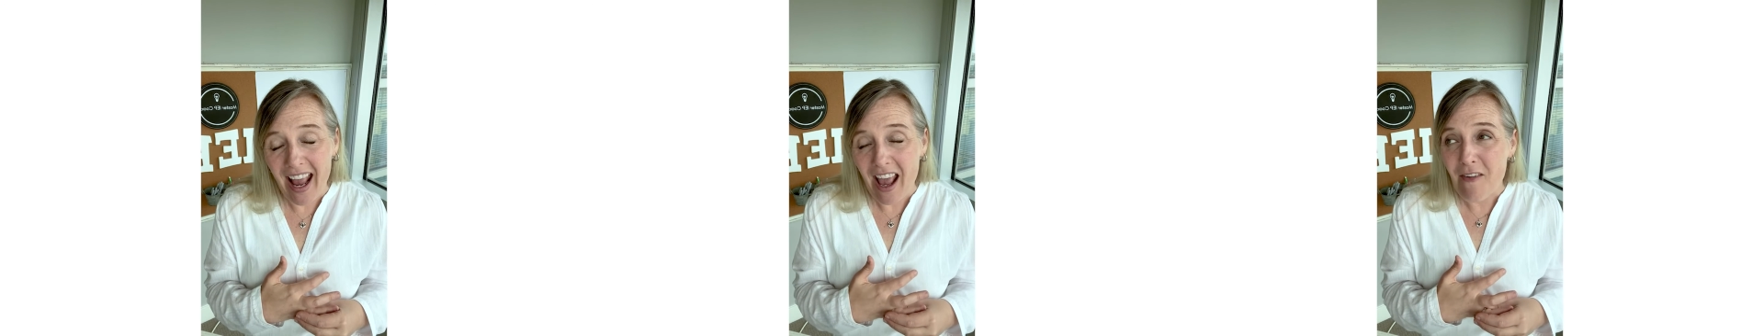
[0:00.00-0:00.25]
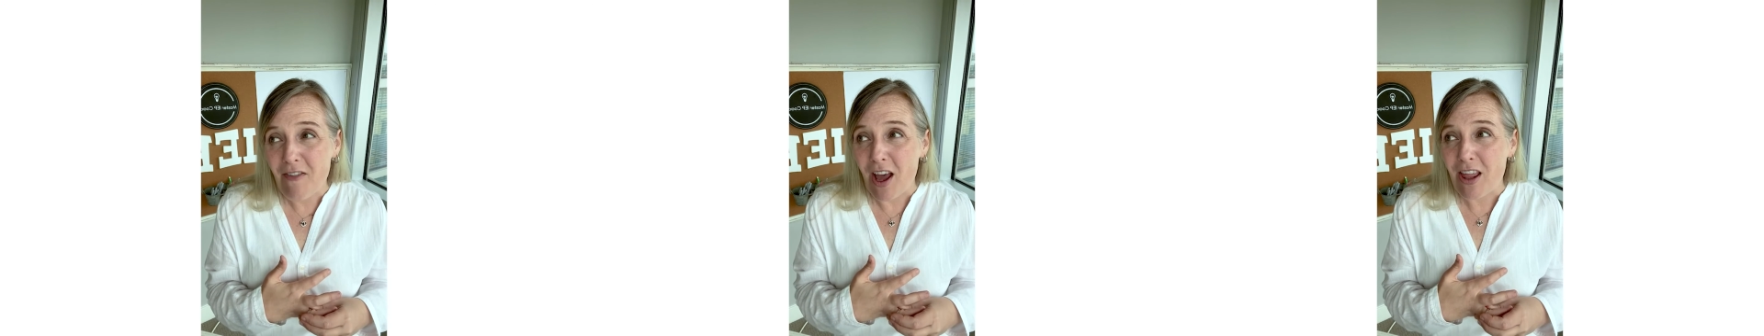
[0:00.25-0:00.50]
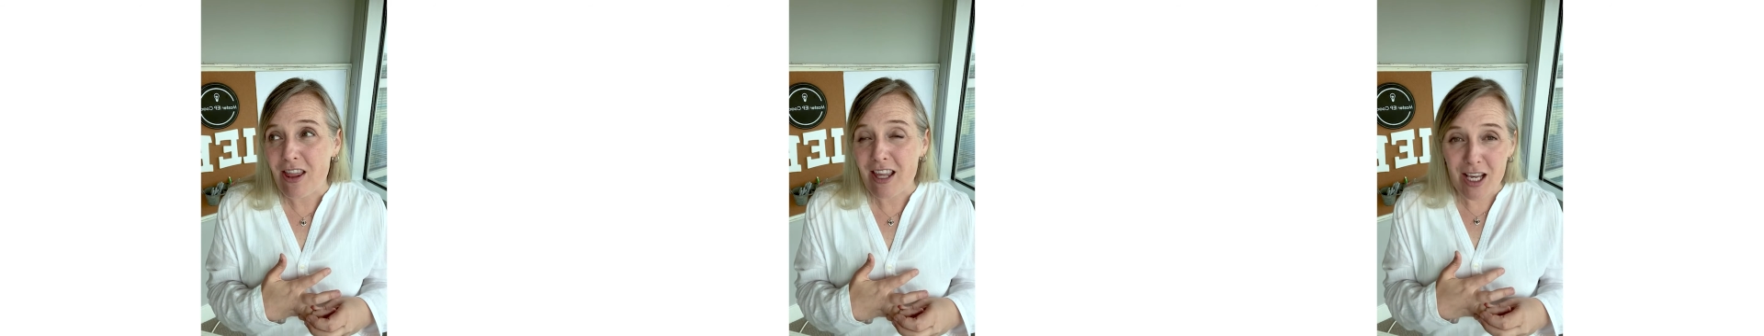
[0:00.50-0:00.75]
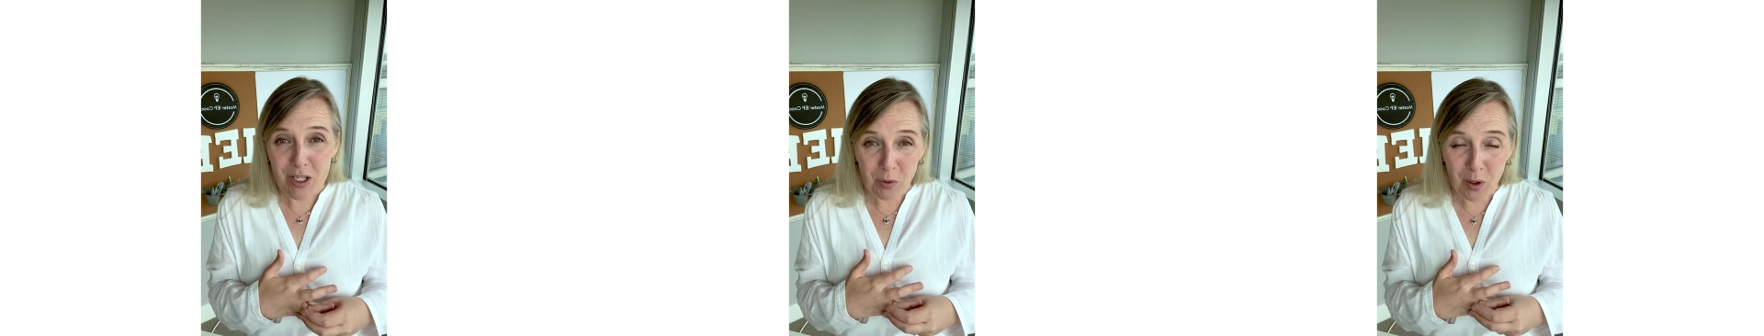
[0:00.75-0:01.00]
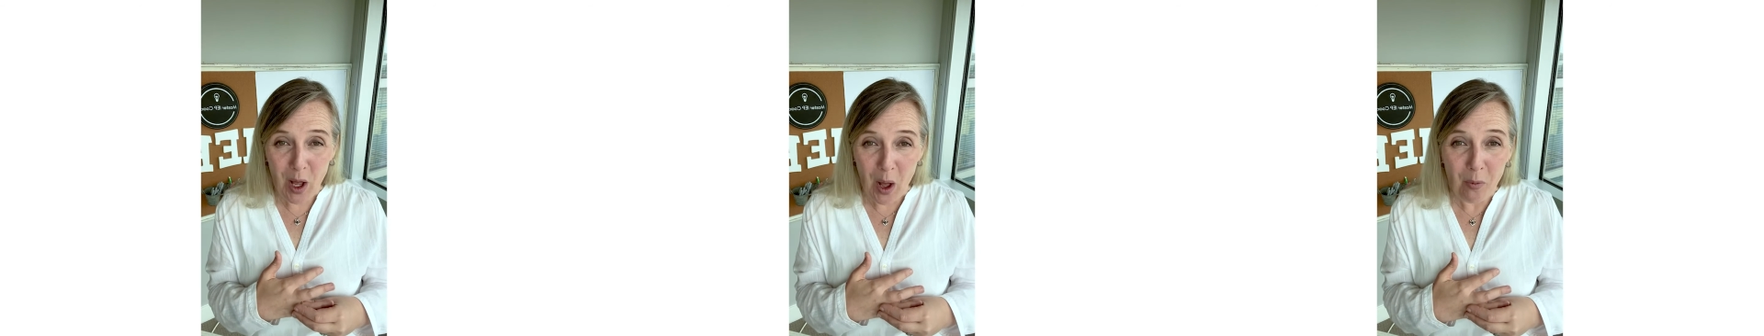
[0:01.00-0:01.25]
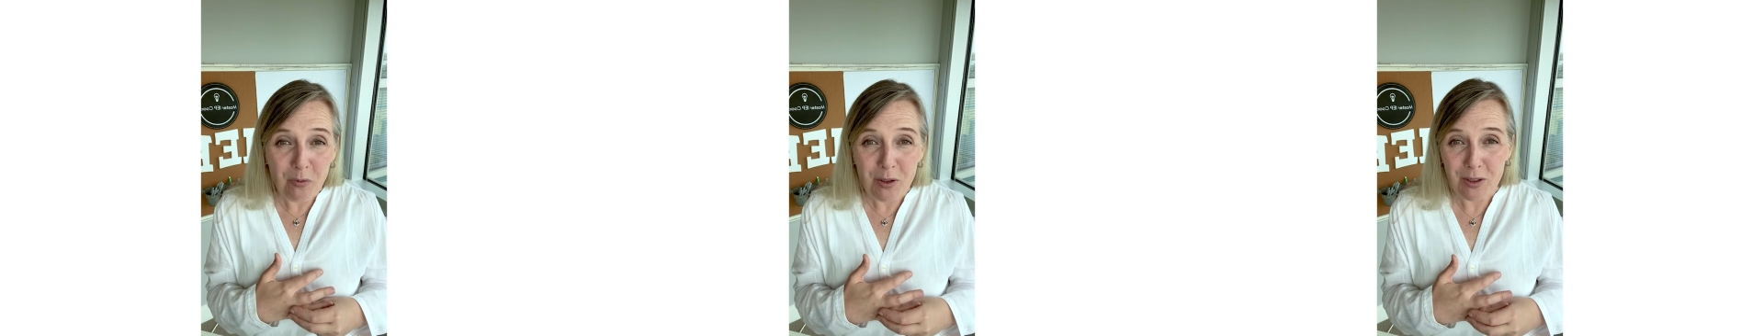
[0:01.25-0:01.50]
If these were
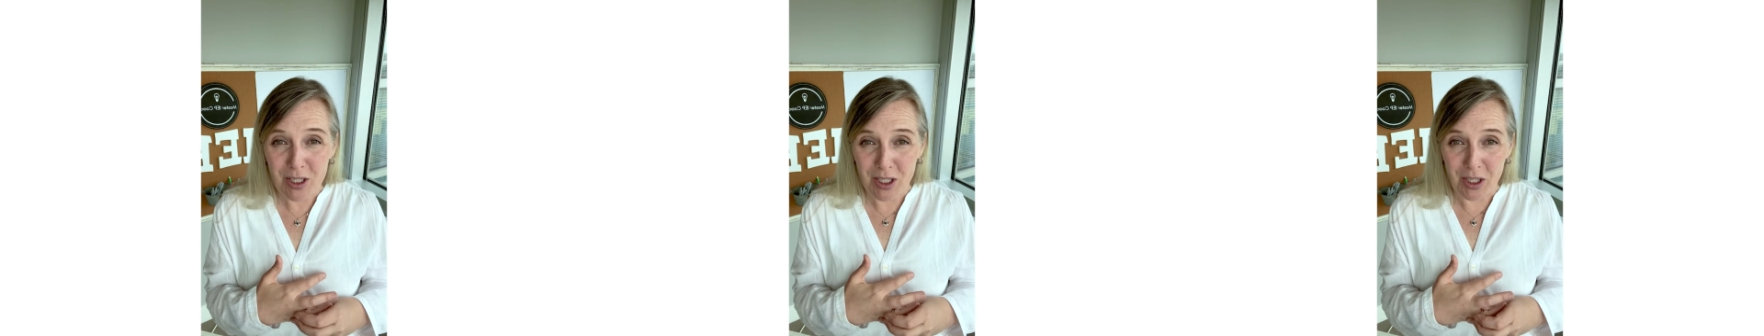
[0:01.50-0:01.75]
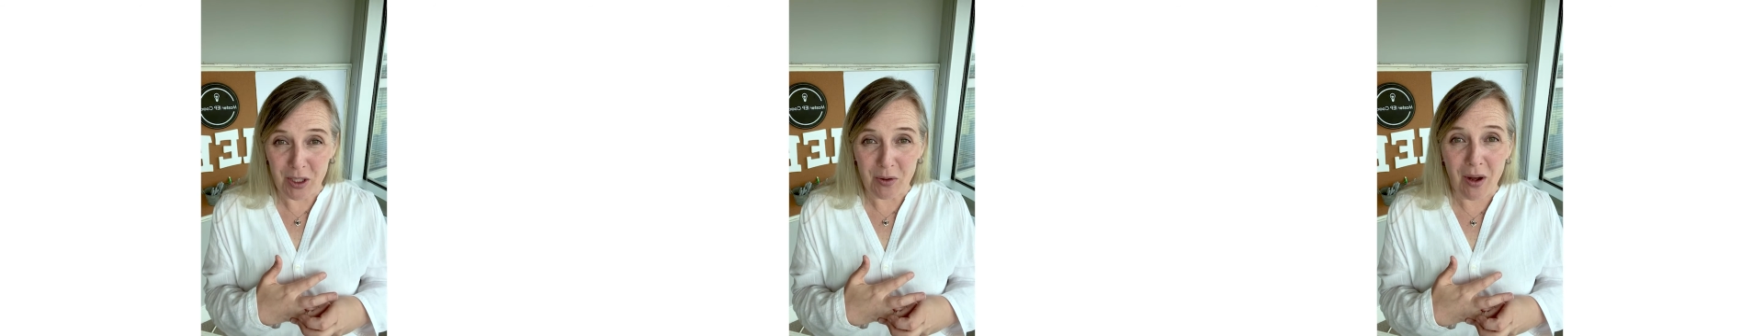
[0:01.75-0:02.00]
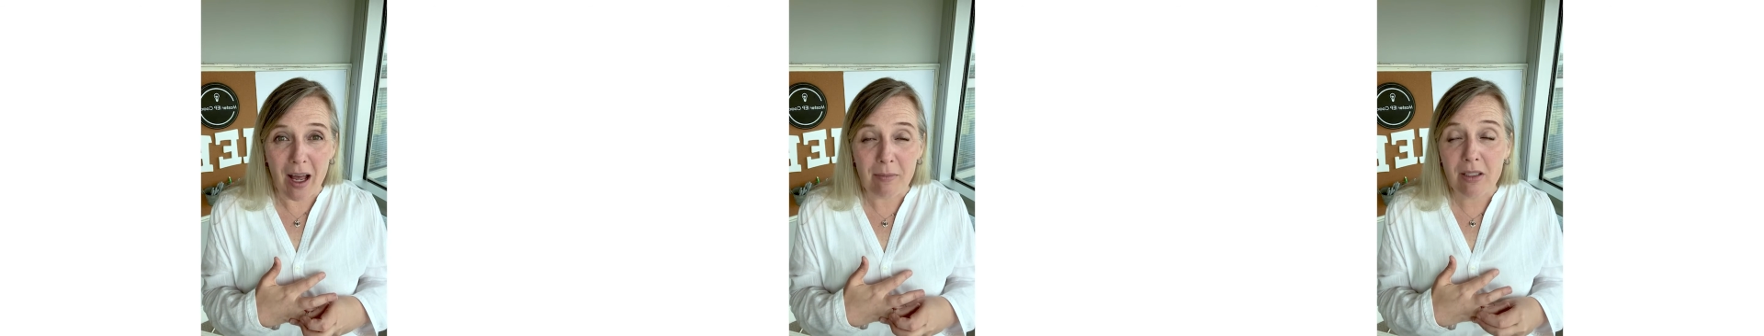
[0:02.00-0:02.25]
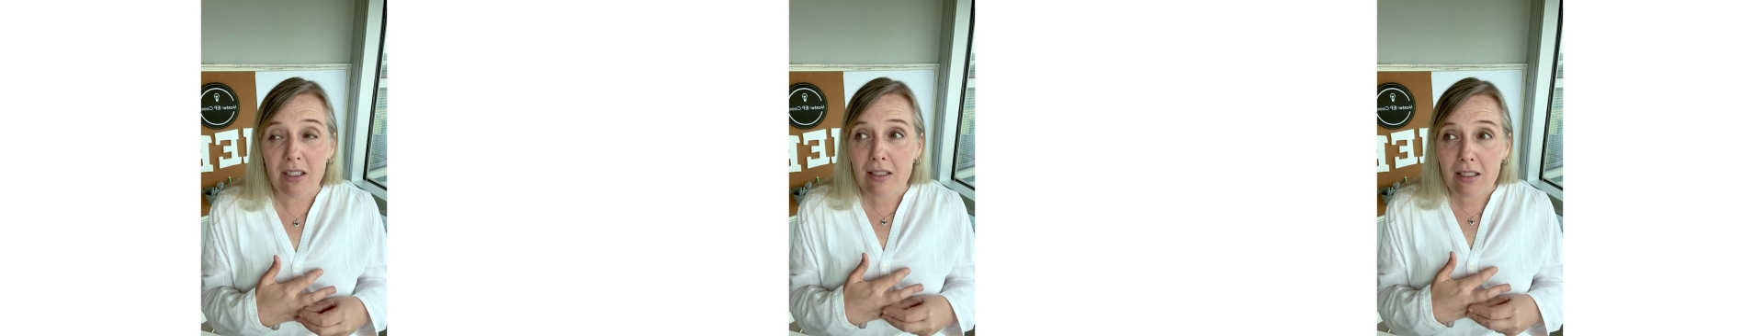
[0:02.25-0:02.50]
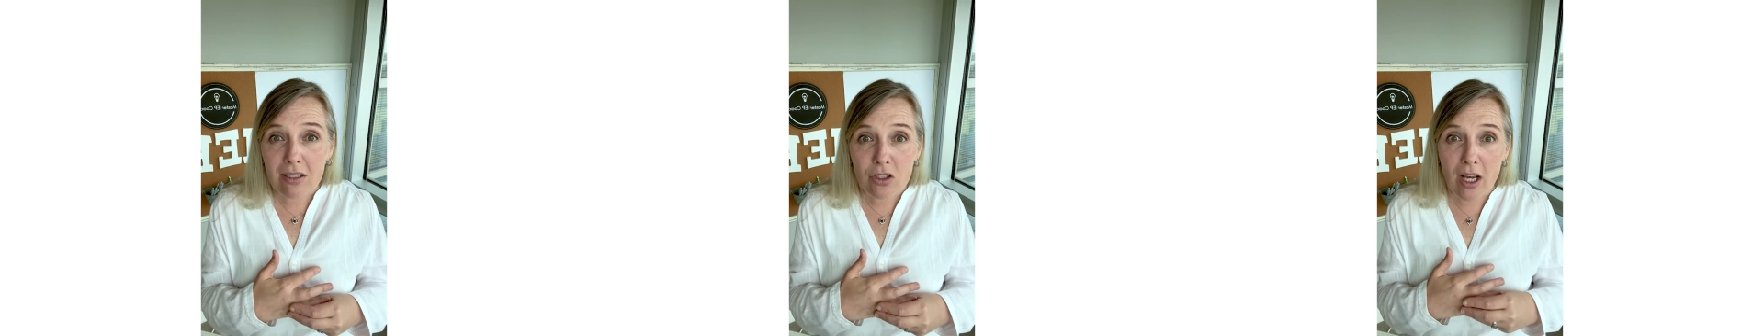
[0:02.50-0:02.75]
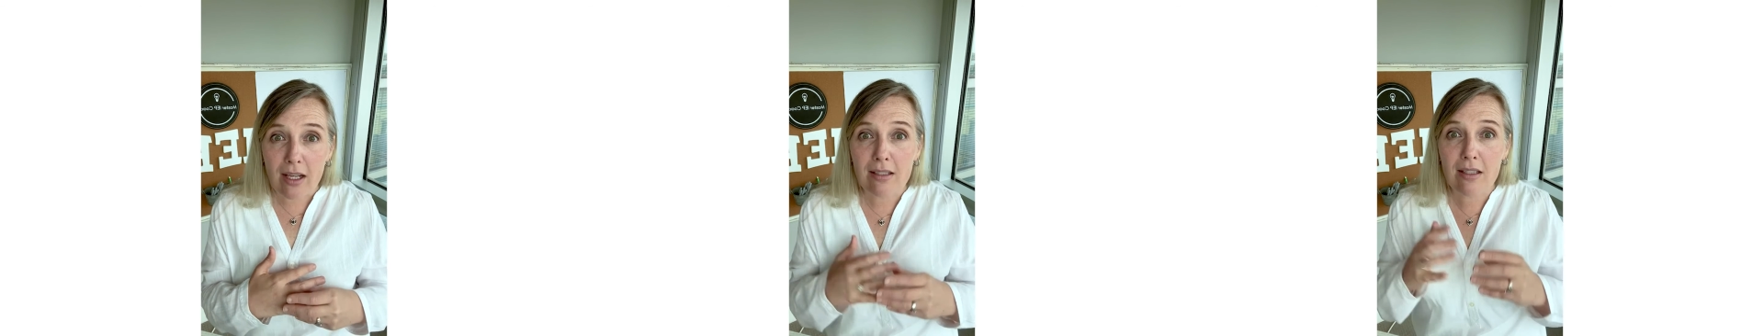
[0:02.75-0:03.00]
helpful to you, I'm going to suggest